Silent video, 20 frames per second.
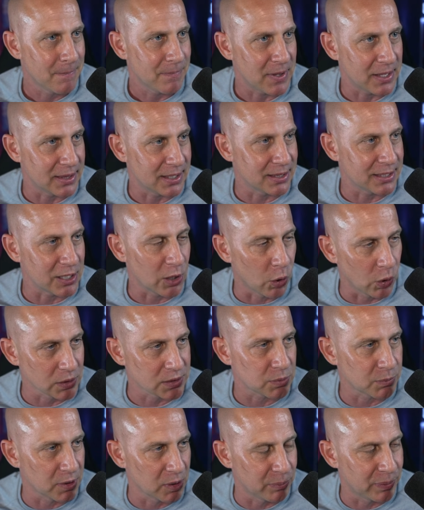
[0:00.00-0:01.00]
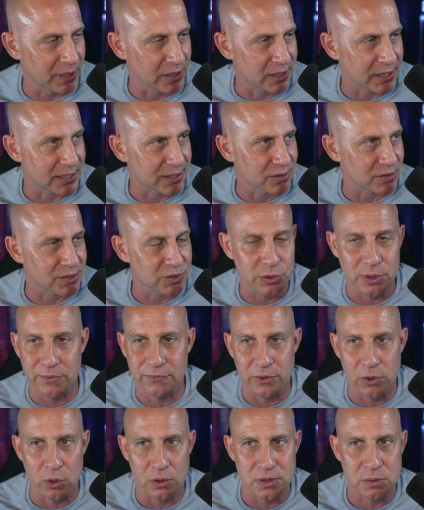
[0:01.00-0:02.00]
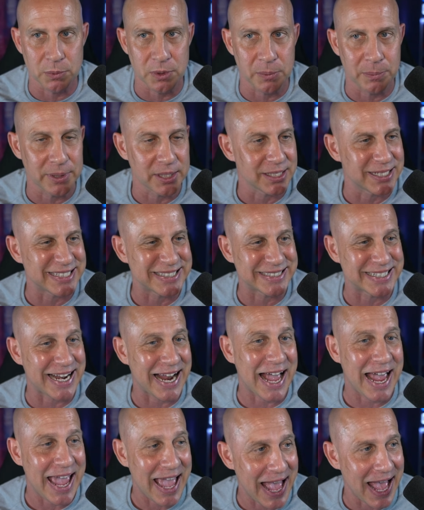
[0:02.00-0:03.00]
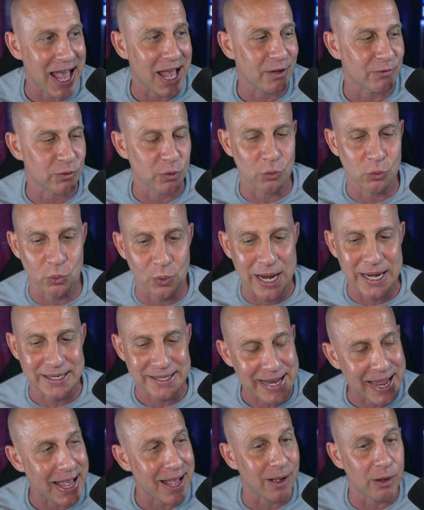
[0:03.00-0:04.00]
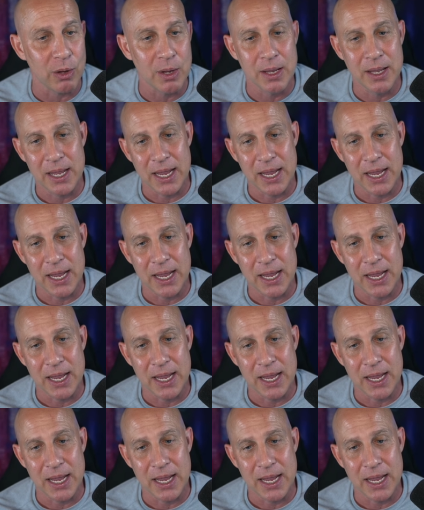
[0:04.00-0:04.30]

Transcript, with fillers: And then the ultimate ability. There's two different ultimate abilities that I have right now.